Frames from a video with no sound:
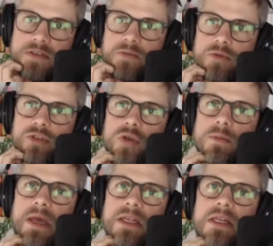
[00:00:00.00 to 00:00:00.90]
would you
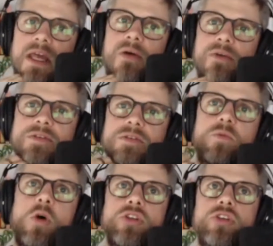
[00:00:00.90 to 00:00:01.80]
make now as to
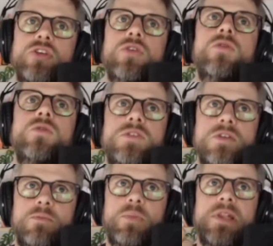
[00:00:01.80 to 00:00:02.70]
what you
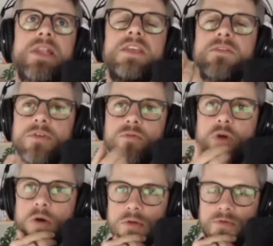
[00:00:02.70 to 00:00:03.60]
sort of believe the
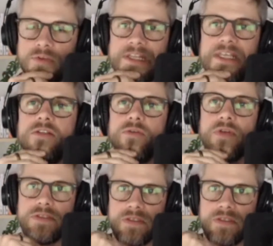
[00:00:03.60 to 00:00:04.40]
role of a leader is,